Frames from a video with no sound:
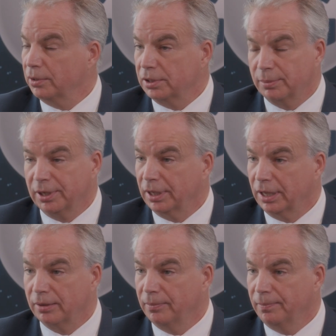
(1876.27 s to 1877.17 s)
It's just the beginning,
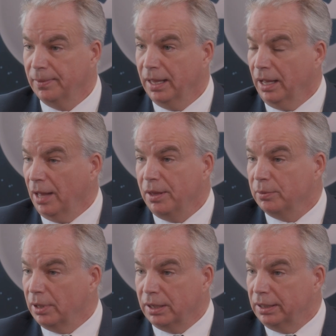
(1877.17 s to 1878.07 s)
yeah. And
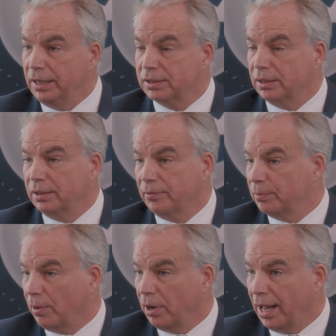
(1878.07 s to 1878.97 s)
then it leads to
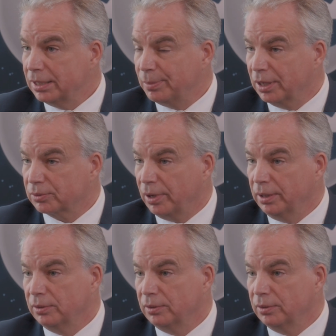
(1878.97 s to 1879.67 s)
different aspects, right?